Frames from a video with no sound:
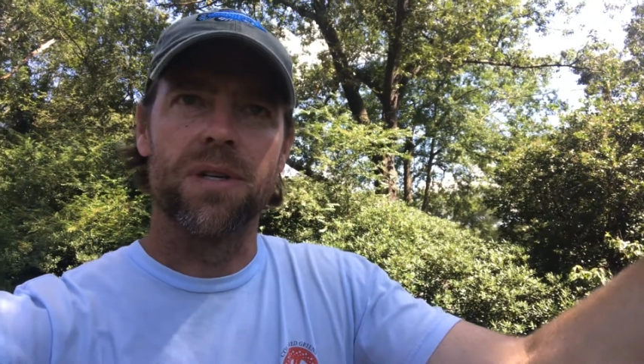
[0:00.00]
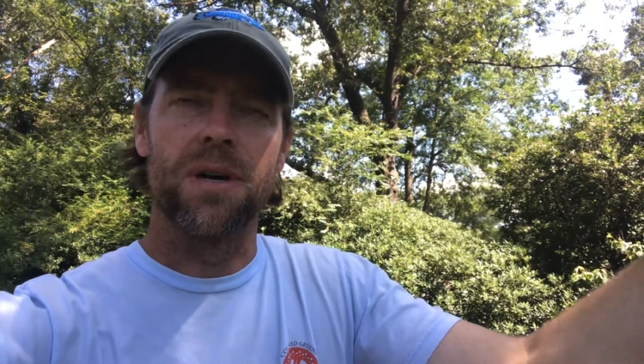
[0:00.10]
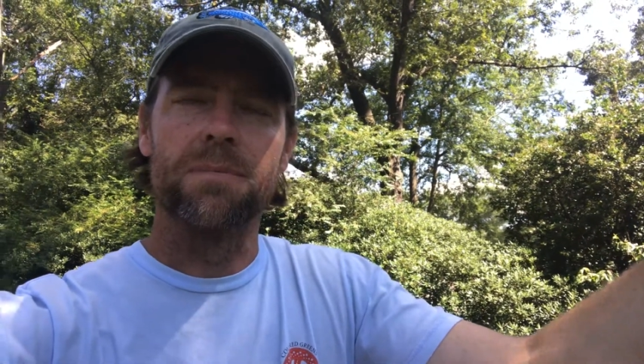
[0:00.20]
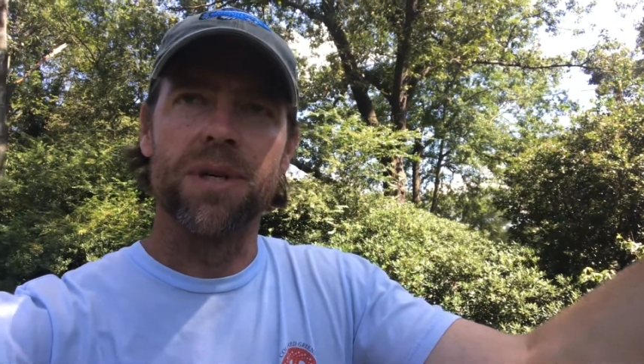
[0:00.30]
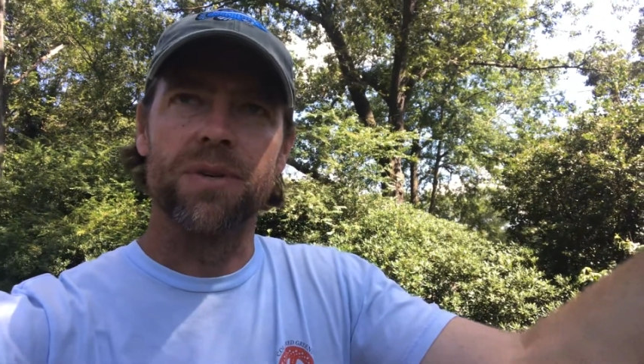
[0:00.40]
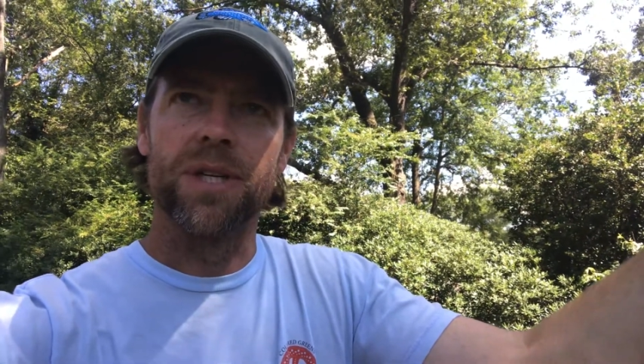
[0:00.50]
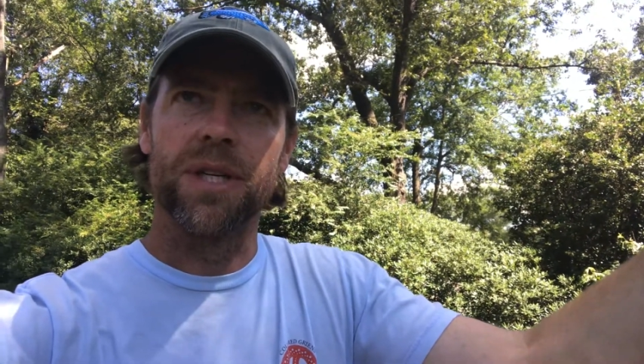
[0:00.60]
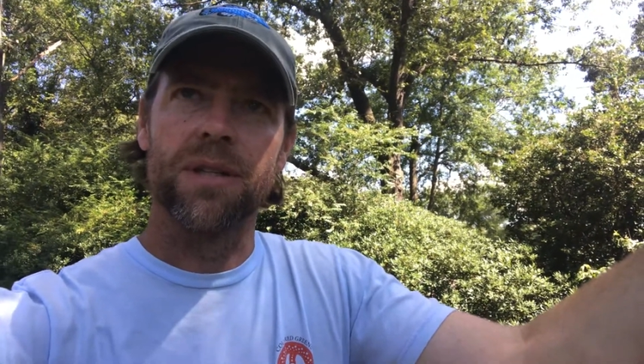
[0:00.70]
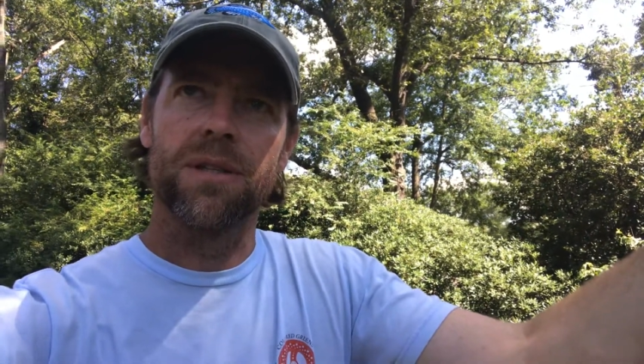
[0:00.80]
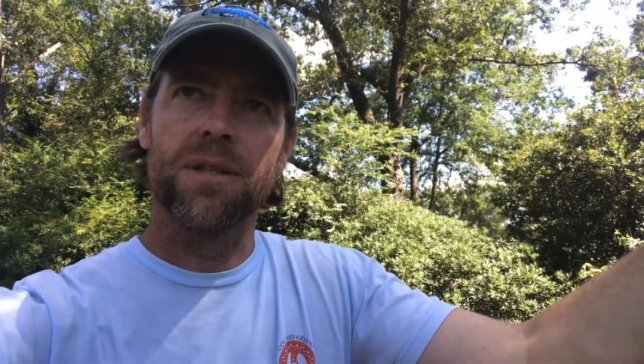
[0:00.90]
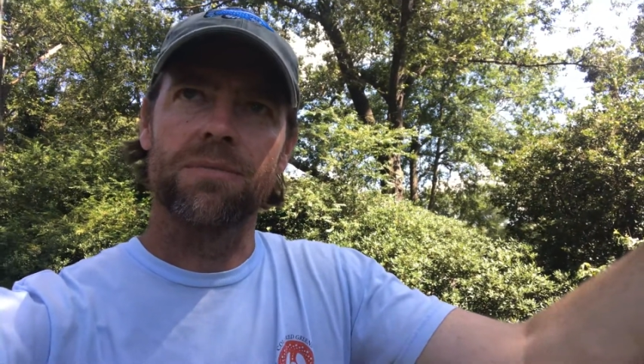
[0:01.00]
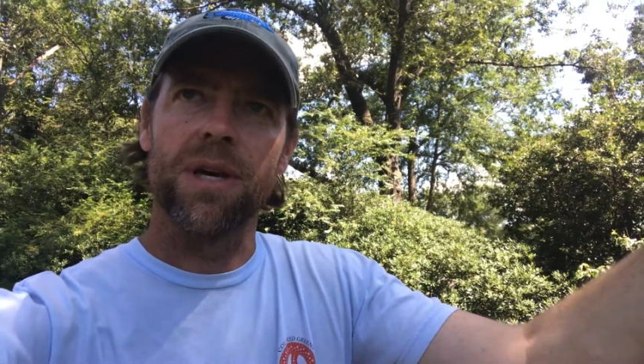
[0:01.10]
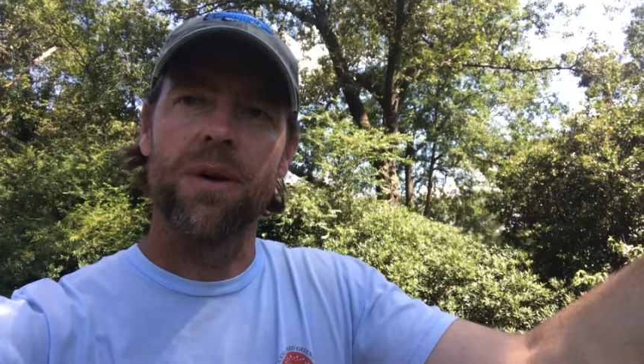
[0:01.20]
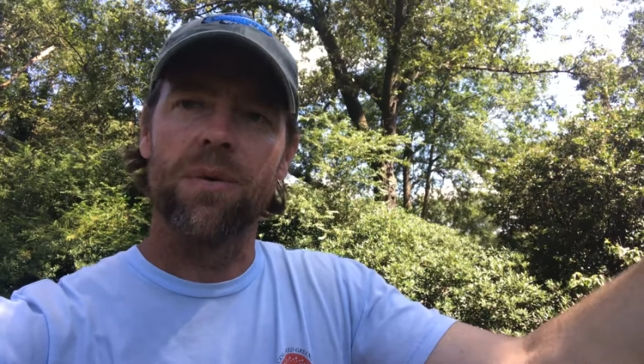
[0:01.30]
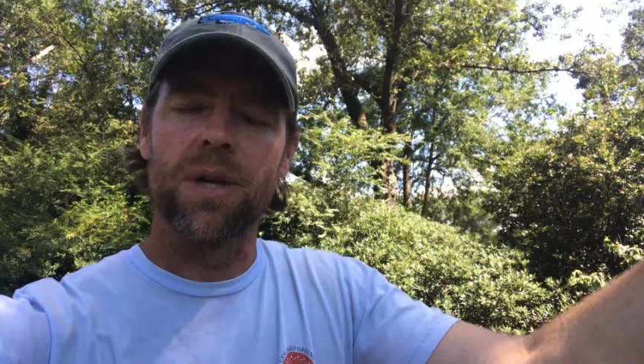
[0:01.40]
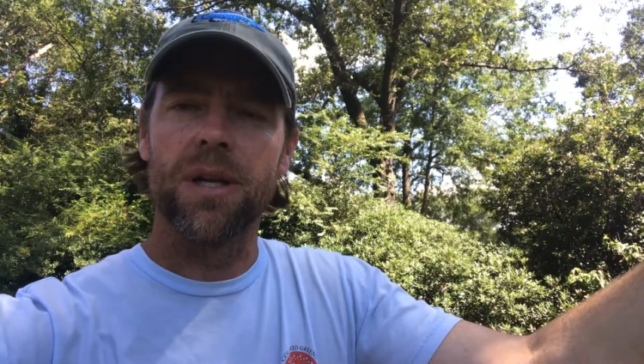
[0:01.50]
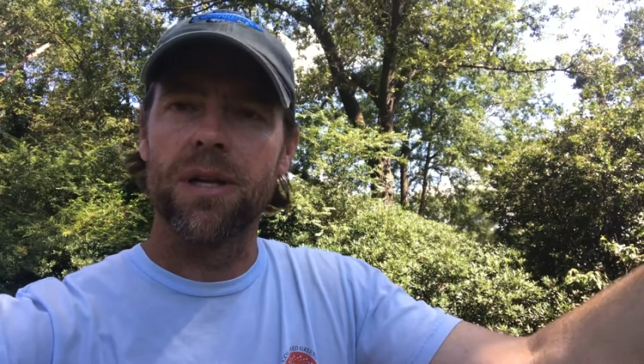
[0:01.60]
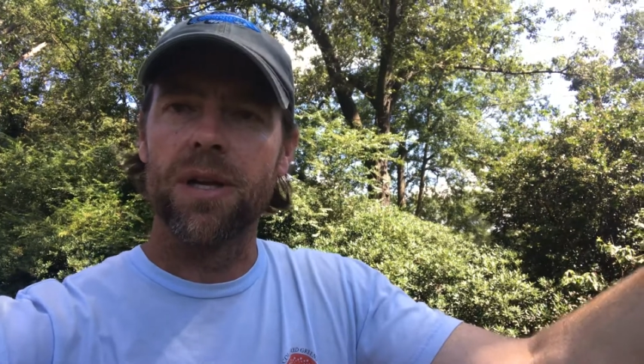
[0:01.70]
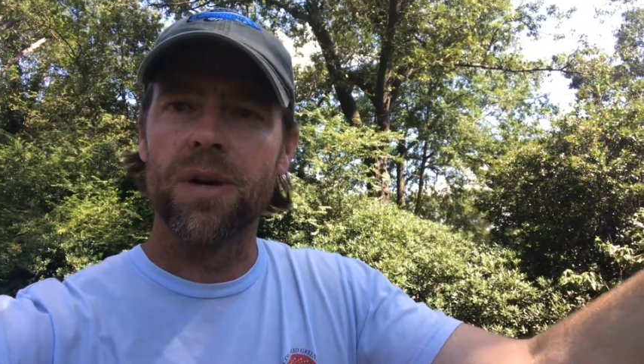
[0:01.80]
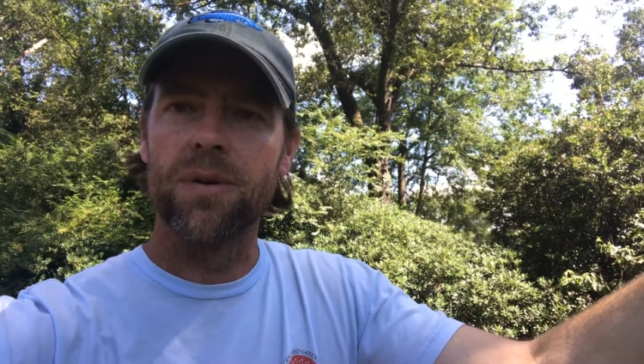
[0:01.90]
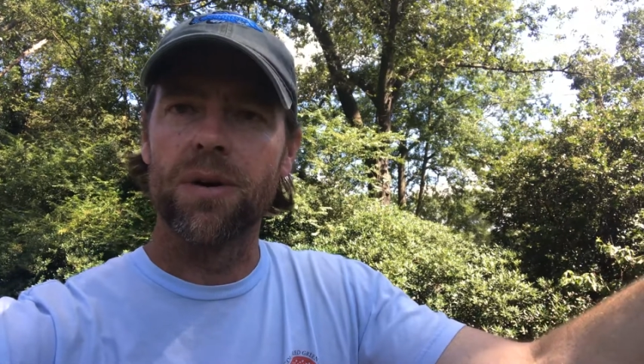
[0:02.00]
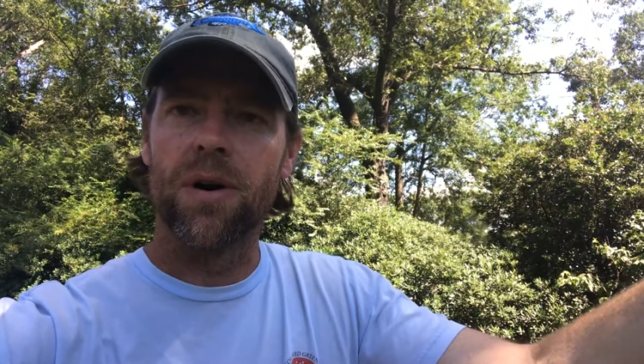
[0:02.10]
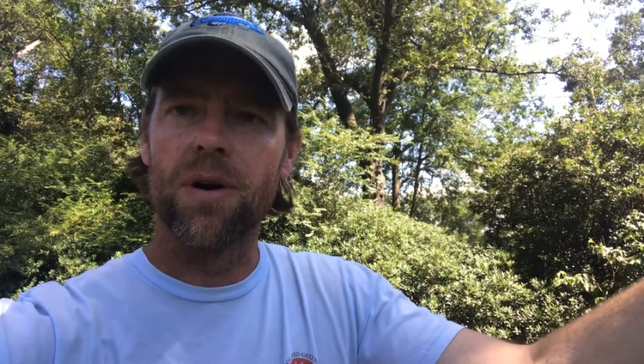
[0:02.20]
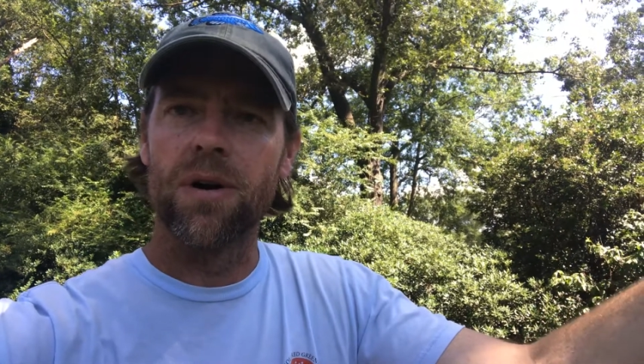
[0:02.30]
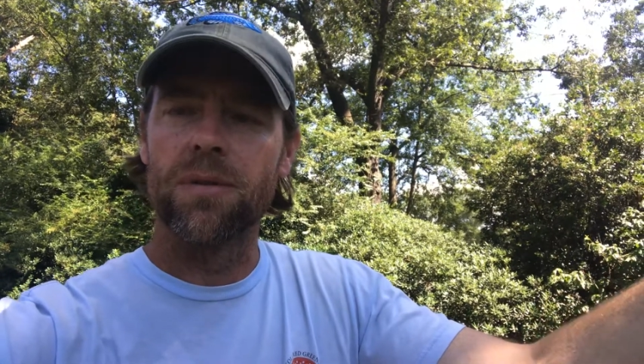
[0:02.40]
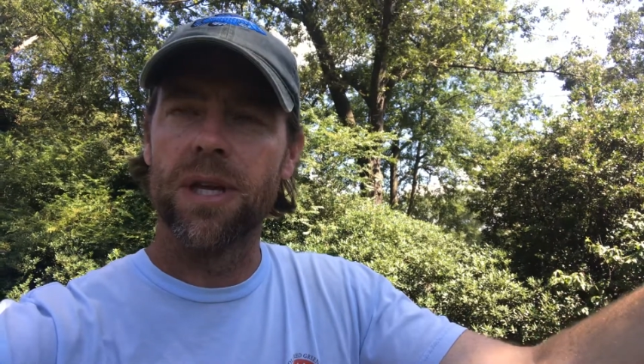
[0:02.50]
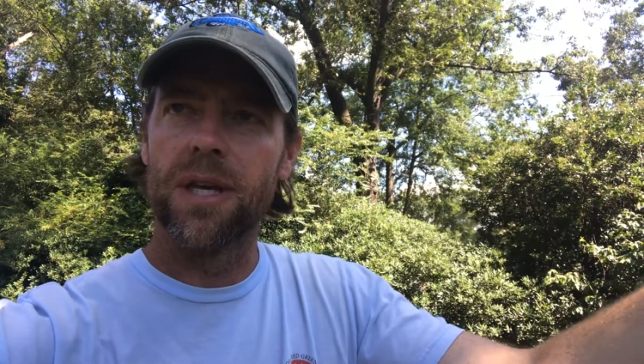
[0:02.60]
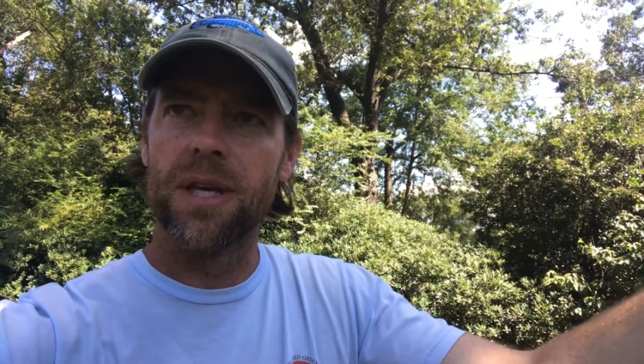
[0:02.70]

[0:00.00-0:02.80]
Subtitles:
a building? You may want to know,